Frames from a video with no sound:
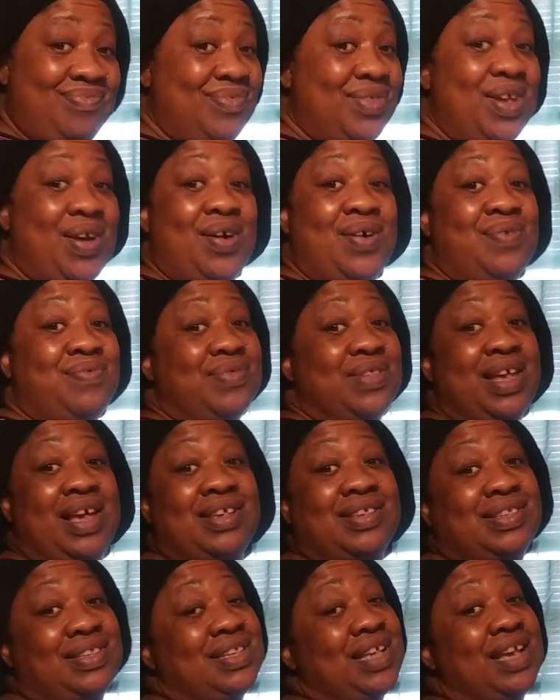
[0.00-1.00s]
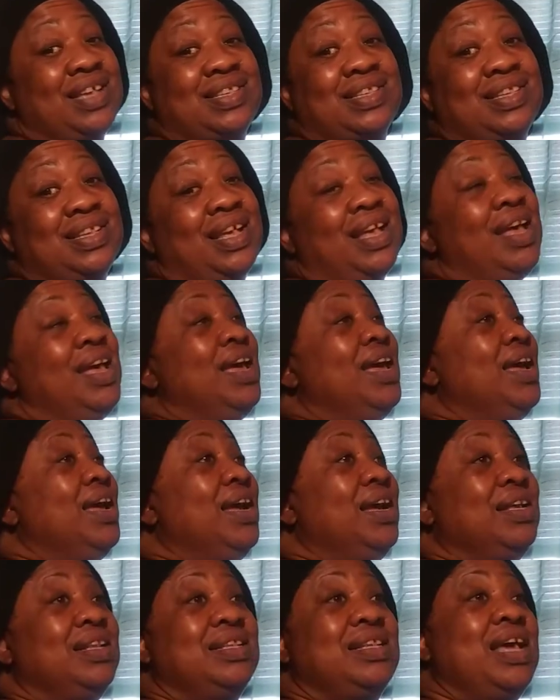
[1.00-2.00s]
No, that's that's
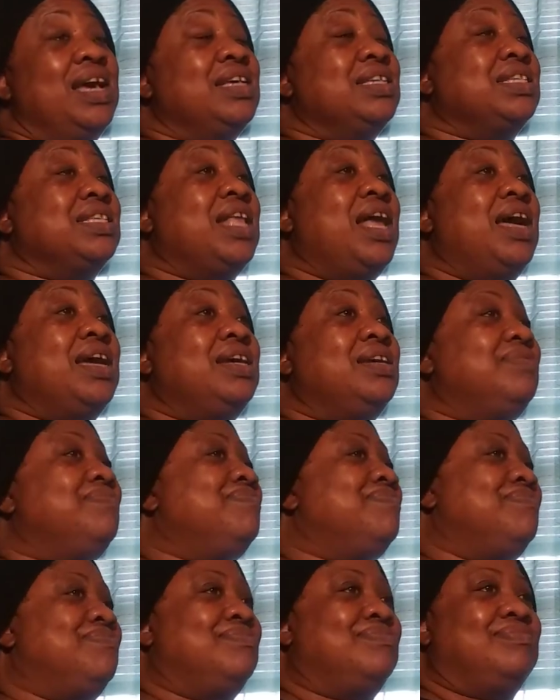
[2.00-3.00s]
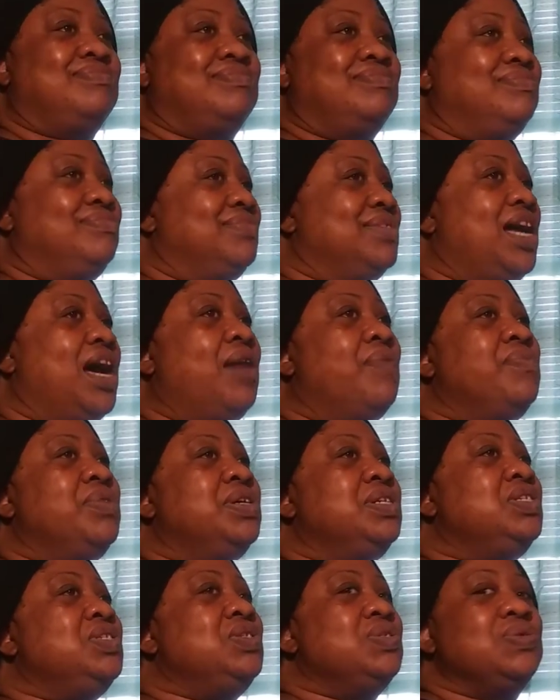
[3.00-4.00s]
that's like mm-mm. I
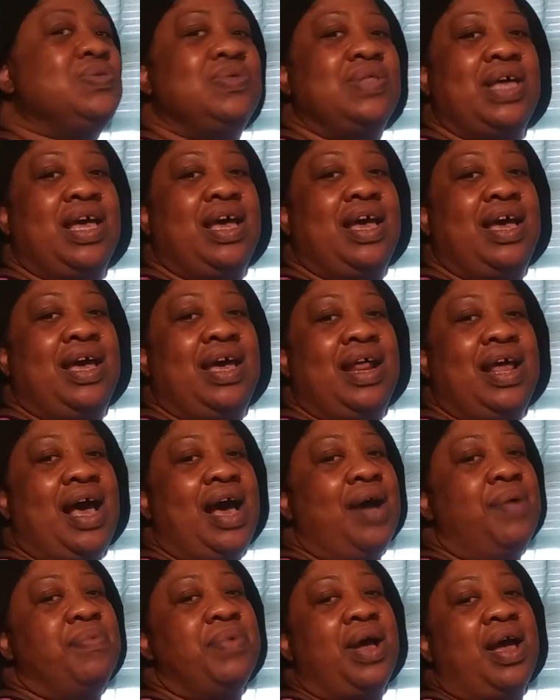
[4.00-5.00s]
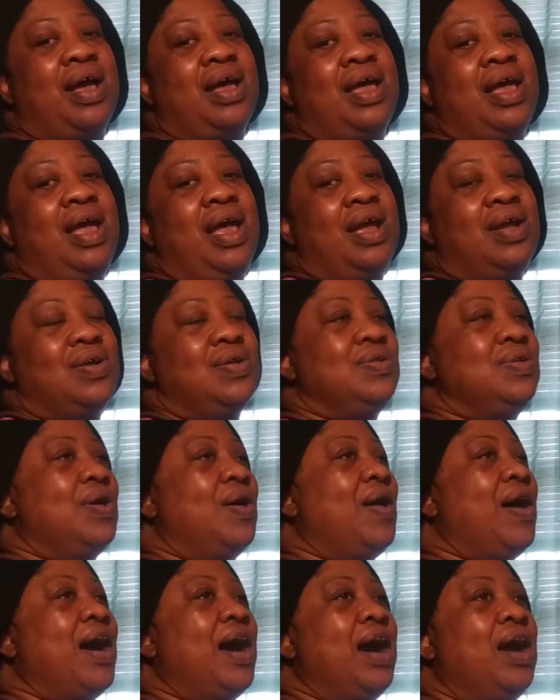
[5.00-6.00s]
wouldn't do that. I, you
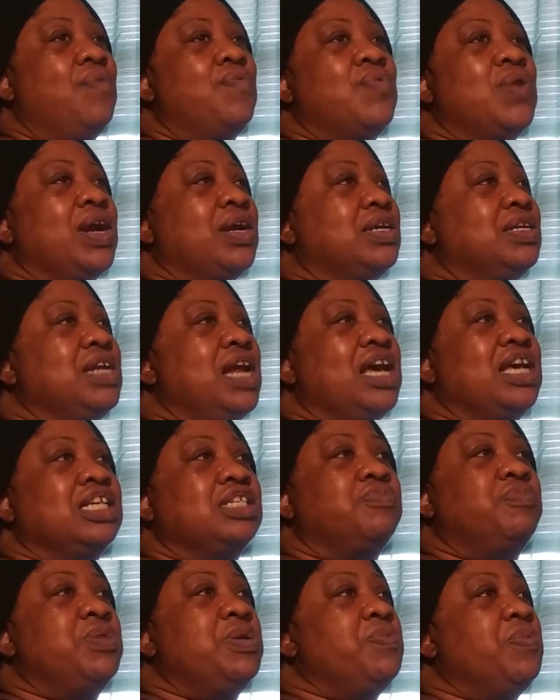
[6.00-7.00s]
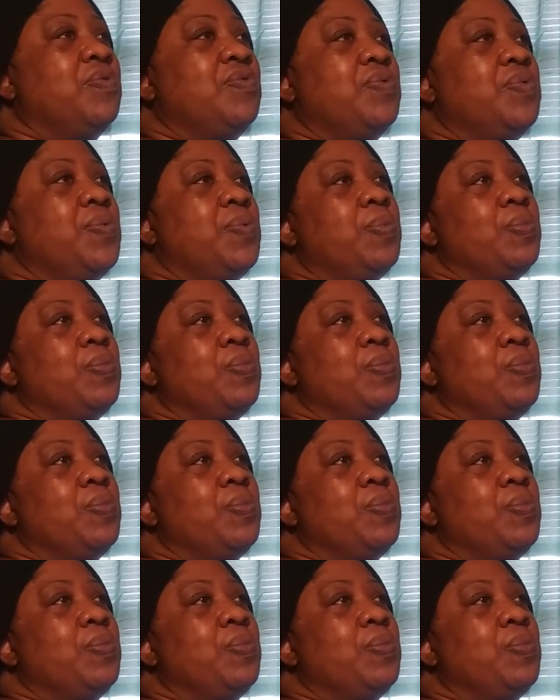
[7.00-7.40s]
know, I recognize people